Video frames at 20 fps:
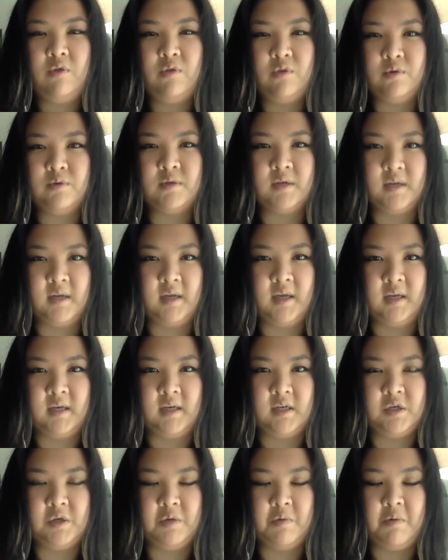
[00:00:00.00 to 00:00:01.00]
those are going to
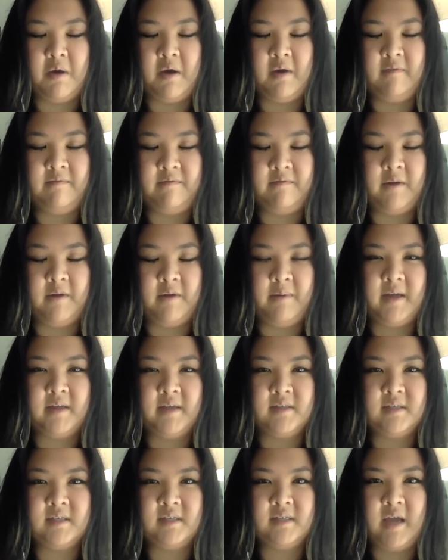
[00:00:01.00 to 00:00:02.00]
continue on far
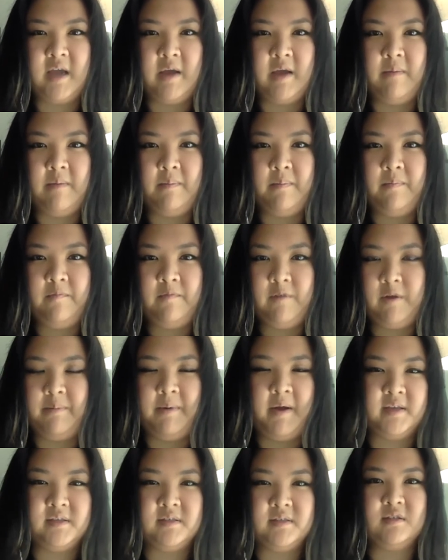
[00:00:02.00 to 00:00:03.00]
past
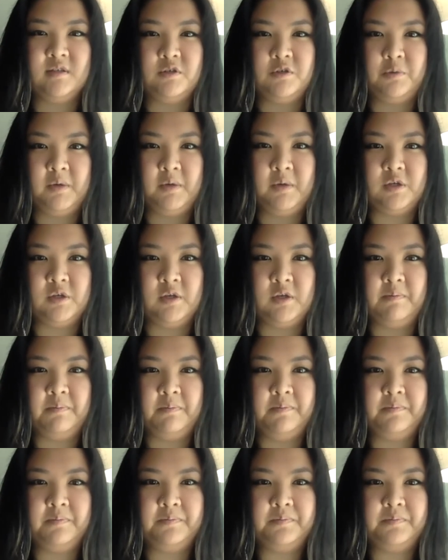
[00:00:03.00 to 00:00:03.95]
the situation.